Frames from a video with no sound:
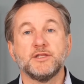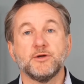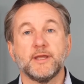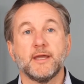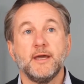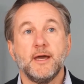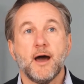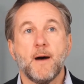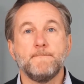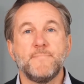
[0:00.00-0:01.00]
doing.
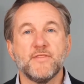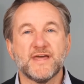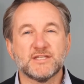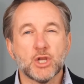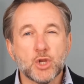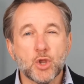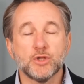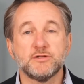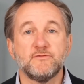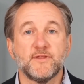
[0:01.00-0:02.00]
But there's
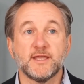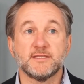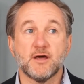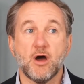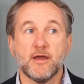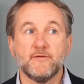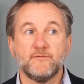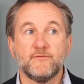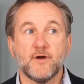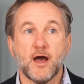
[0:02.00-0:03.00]
lots of things that
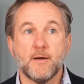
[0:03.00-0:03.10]
I've